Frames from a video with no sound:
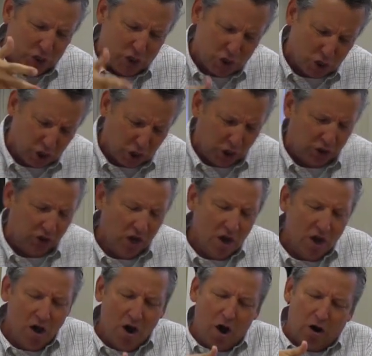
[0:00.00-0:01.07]
and church
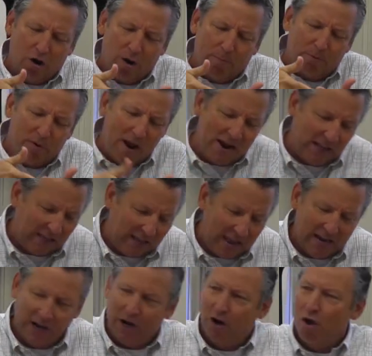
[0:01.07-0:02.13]
are all
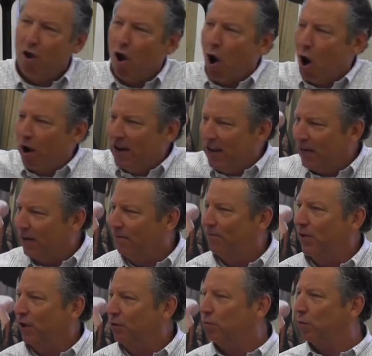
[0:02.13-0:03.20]
predicated on
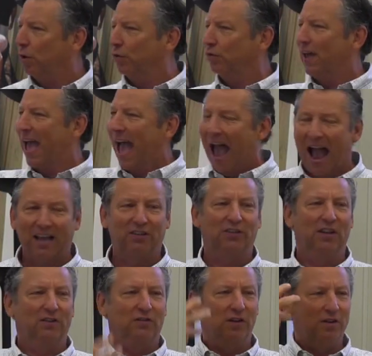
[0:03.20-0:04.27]
individuals
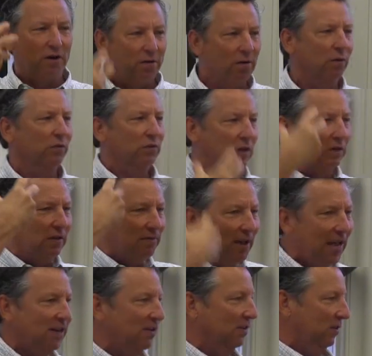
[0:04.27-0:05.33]
accessing their own sense of
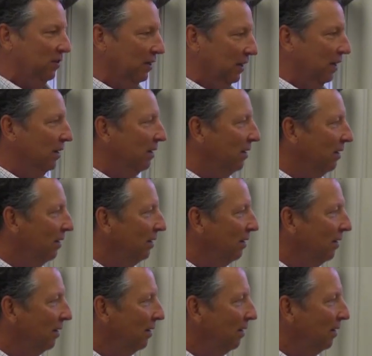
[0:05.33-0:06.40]
agency.
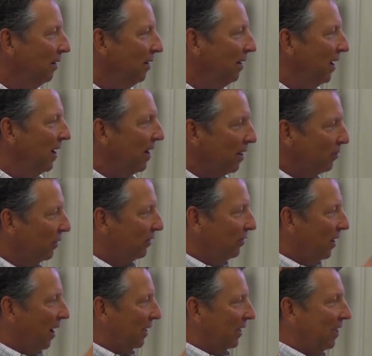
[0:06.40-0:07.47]
In other
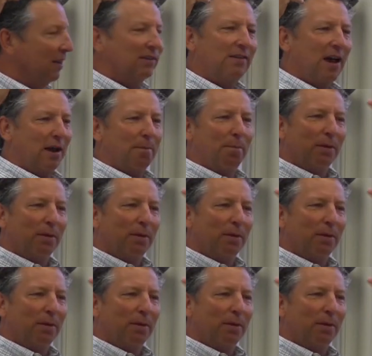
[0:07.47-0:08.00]
words, a kid's got to